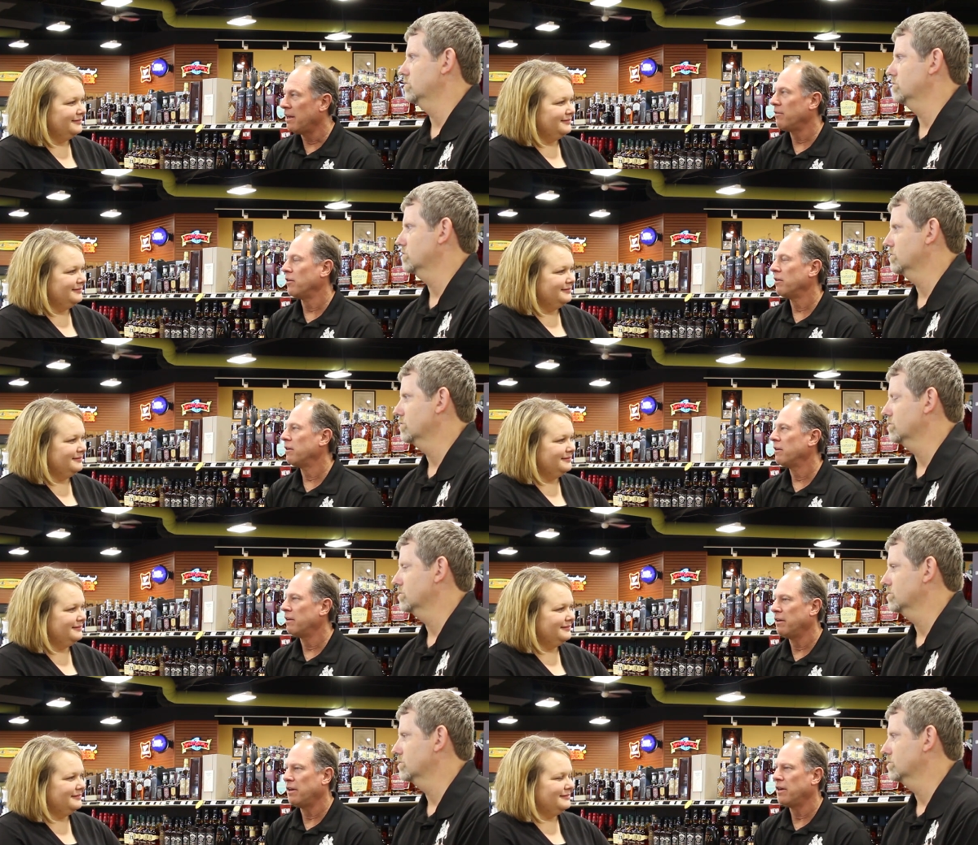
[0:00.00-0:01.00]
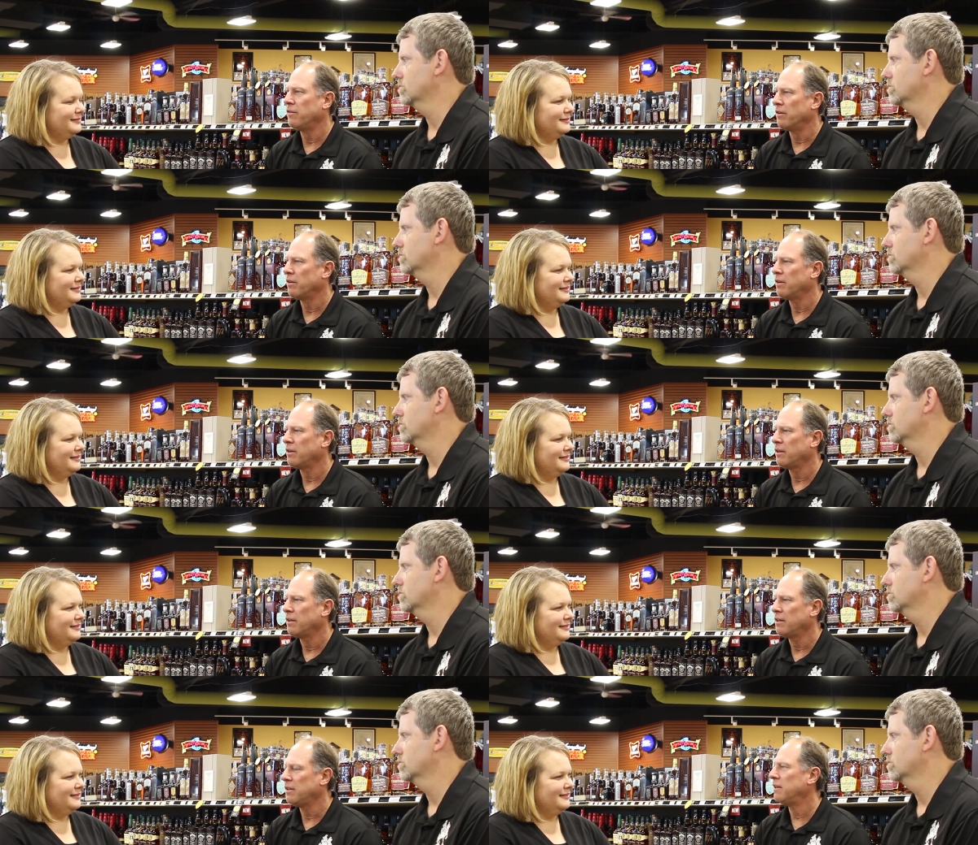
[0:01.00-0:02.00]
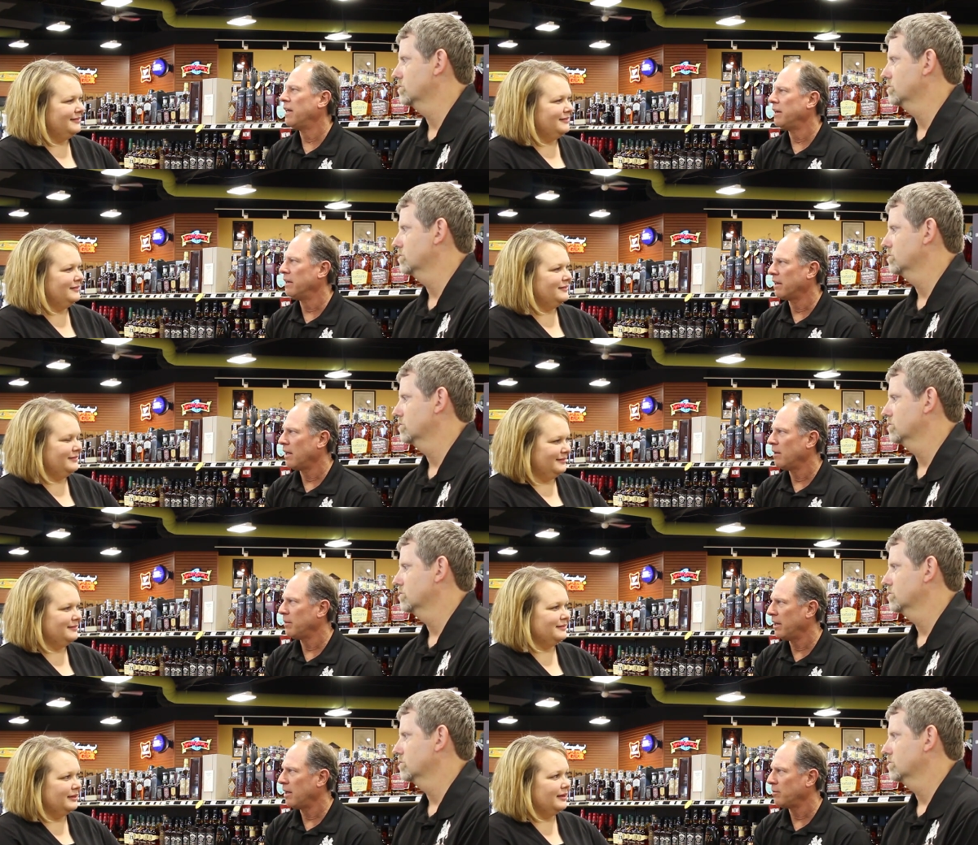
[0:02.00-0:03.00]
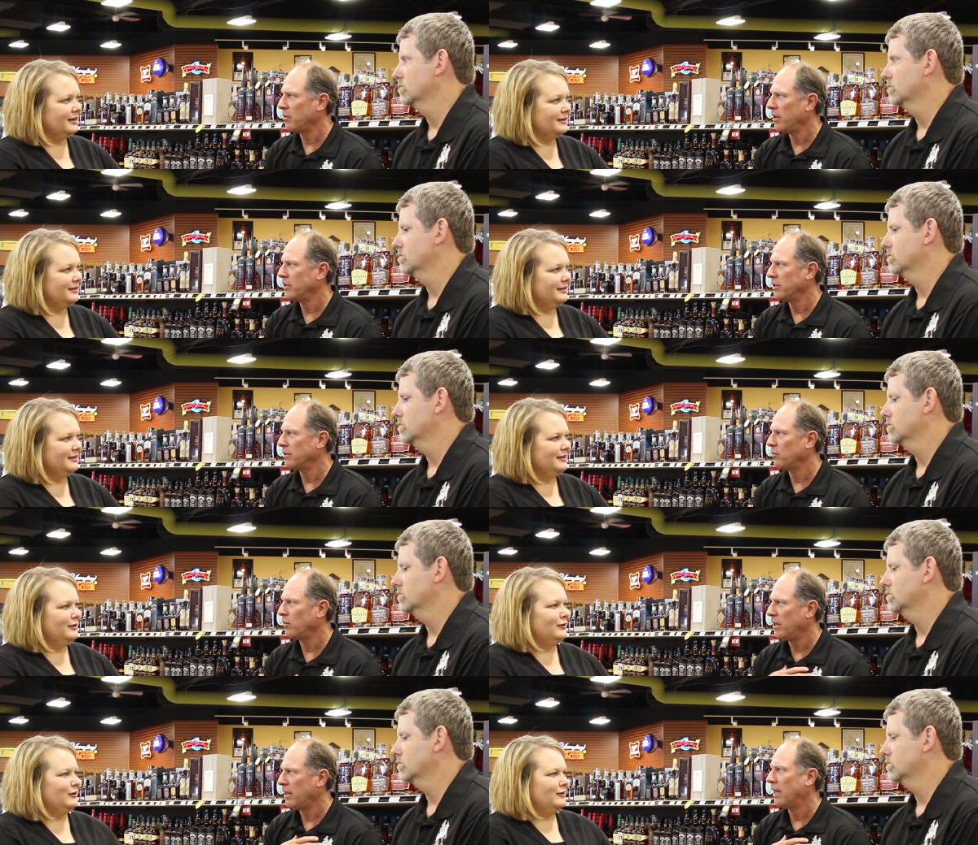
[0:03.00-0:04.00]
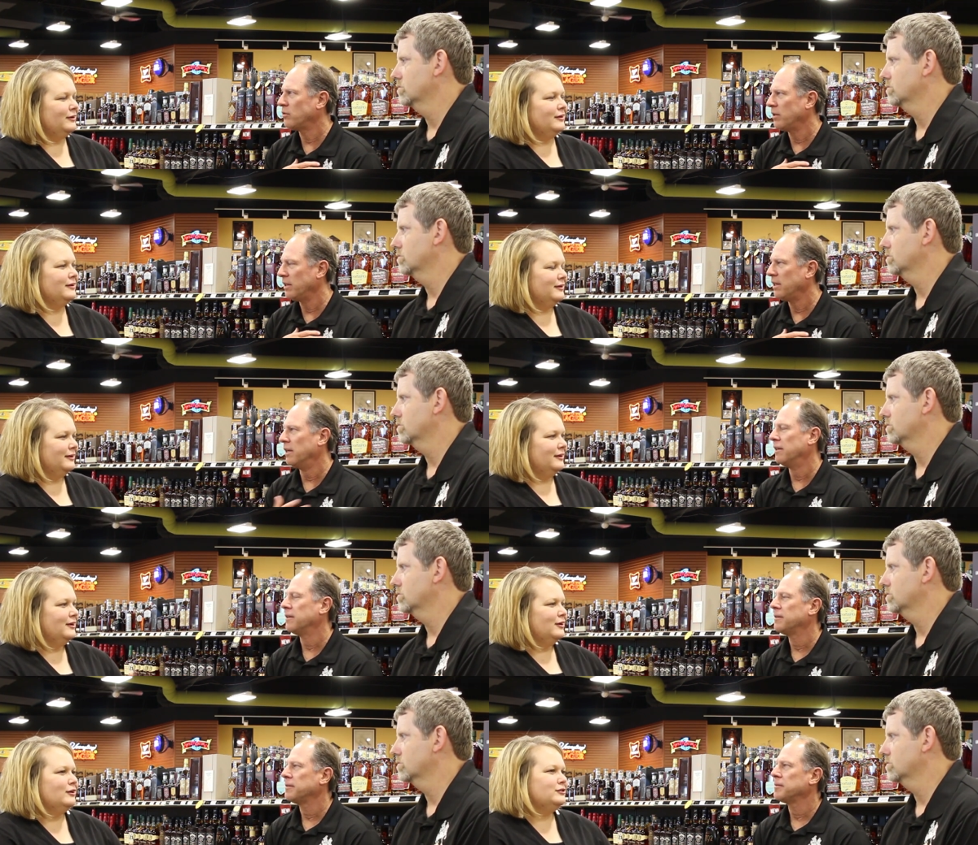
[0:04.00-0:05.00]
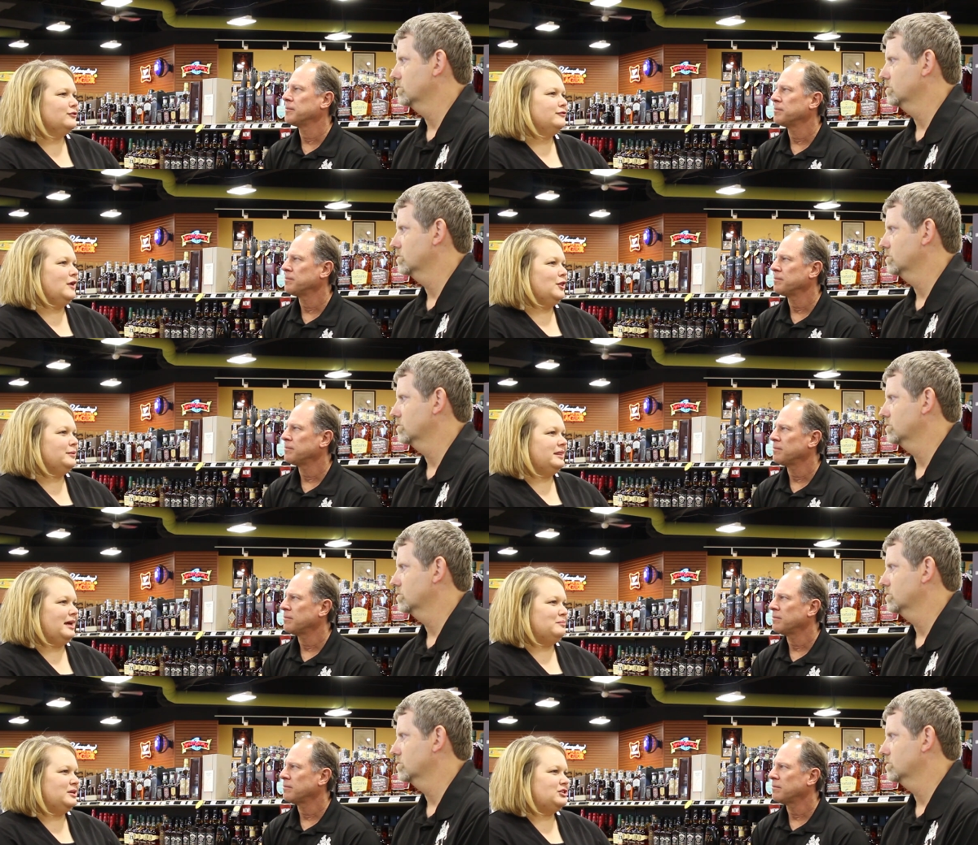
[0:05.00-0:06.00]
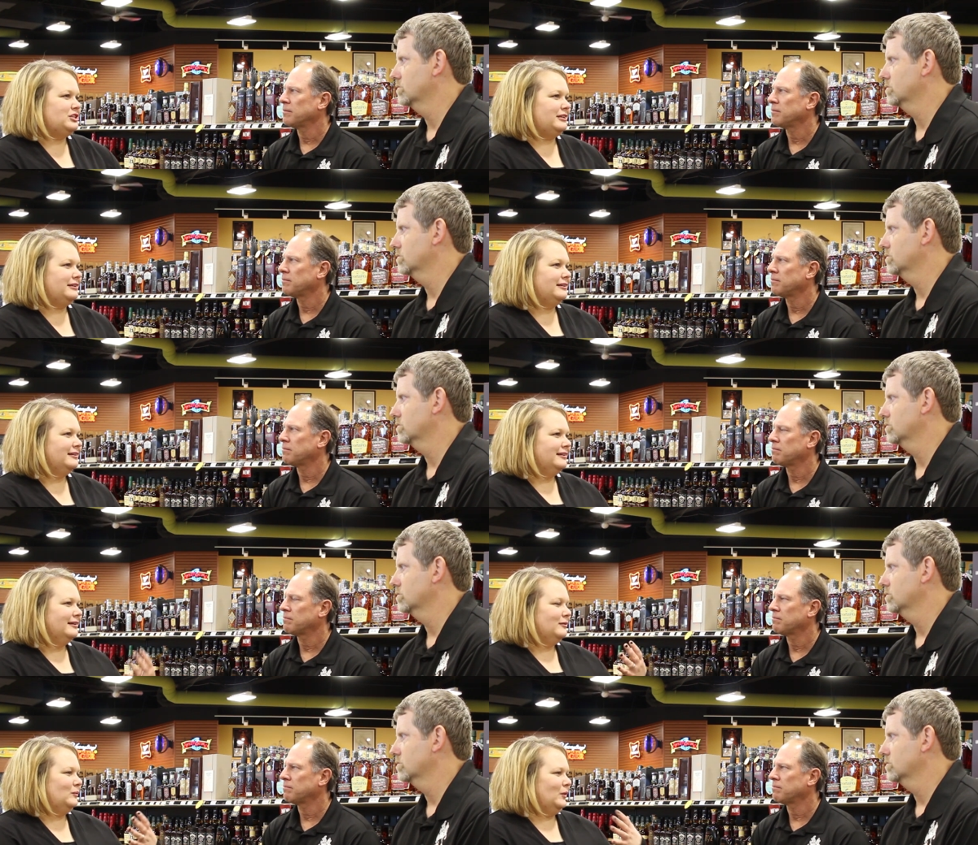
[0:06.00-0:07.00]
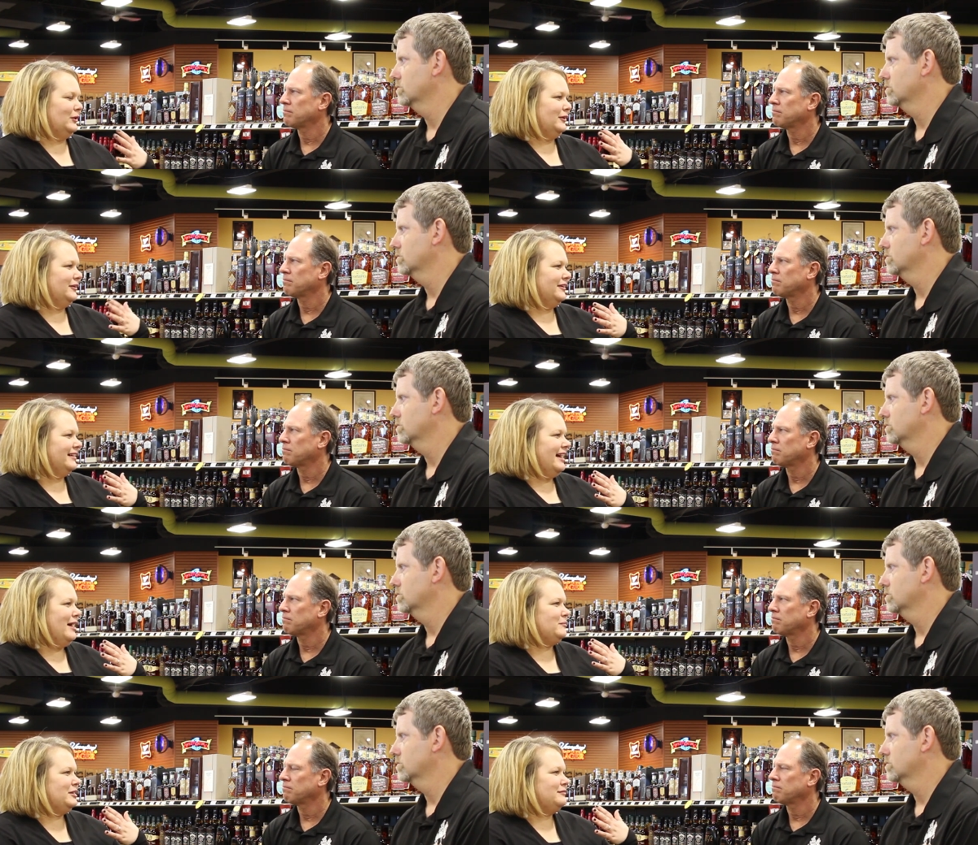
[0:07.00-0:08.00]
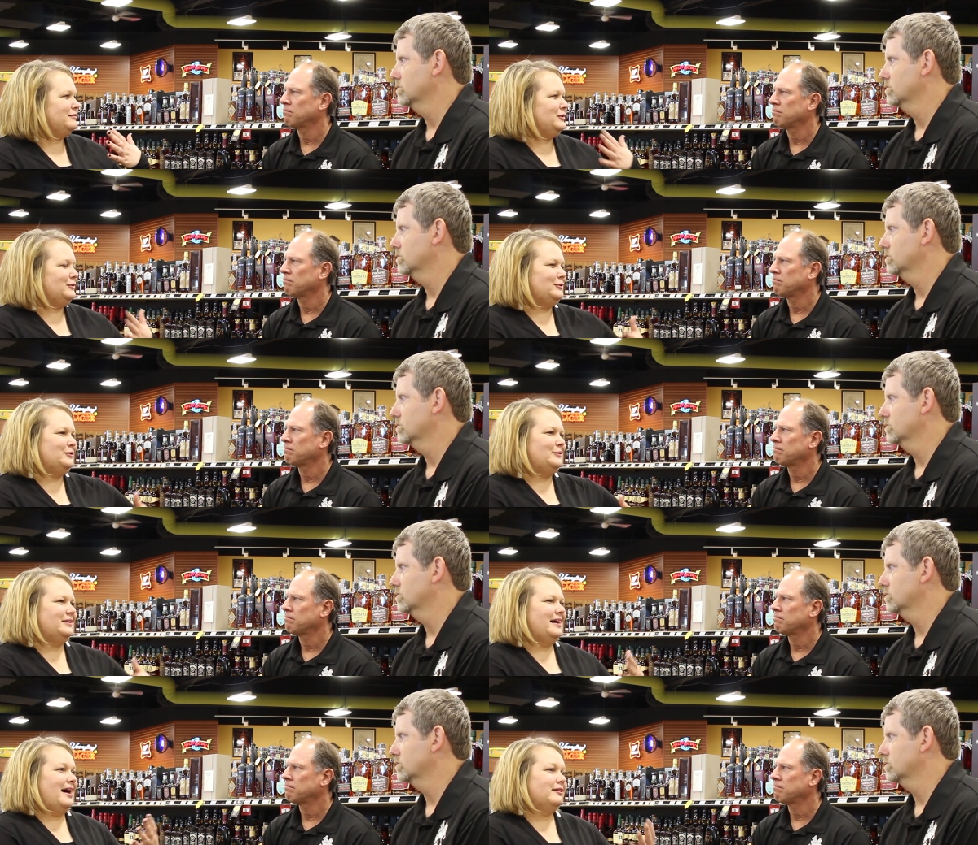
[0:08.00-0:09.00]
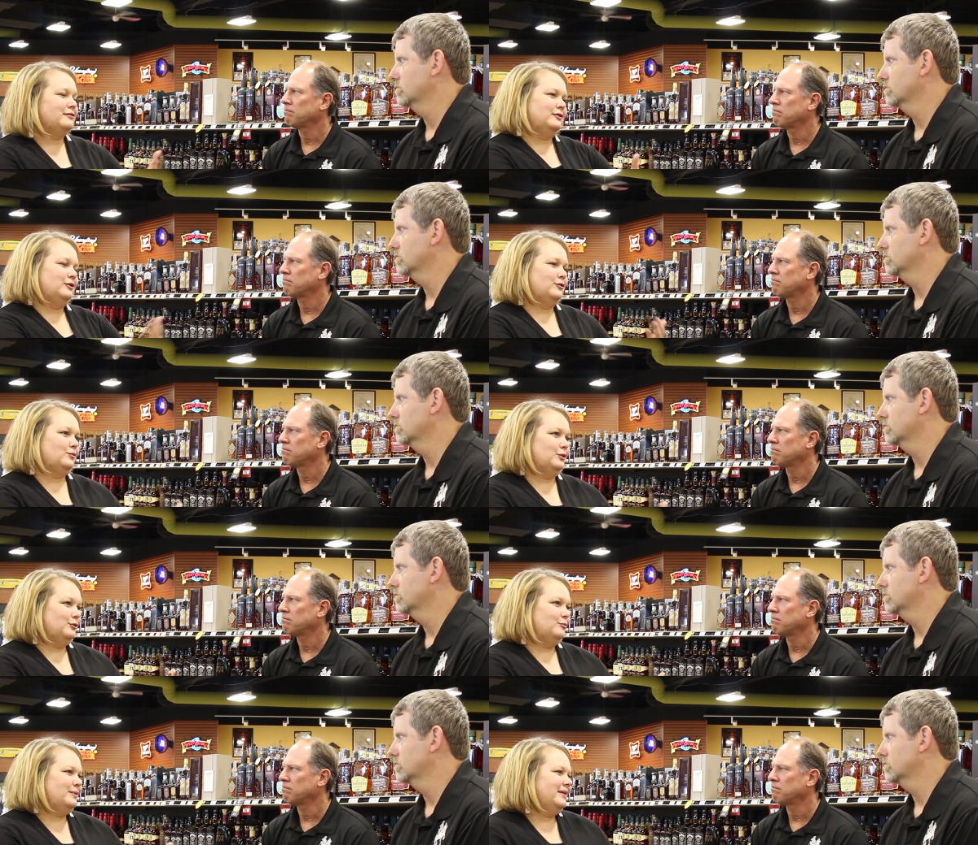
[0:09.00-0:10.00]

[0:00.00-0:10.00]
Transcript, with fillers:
Speaker 1: never, never did that in a combat operation. We actually did.
Speaker 2: So following that mission, were how many of you out of your group